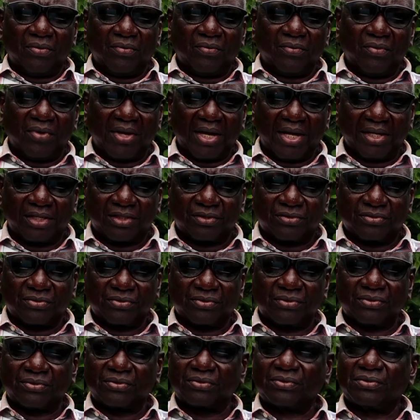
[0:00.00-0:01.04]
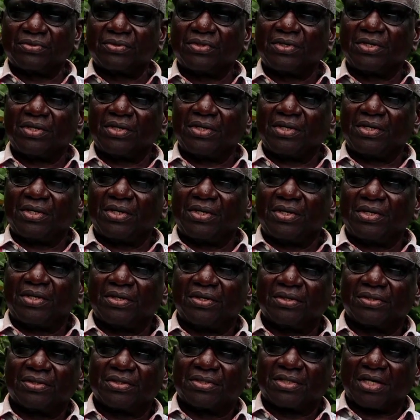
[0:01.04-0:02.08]
would like to
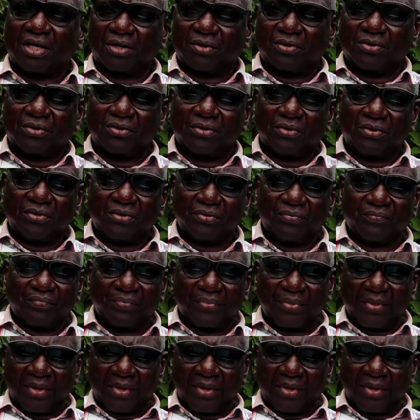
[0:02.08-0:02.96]
tackle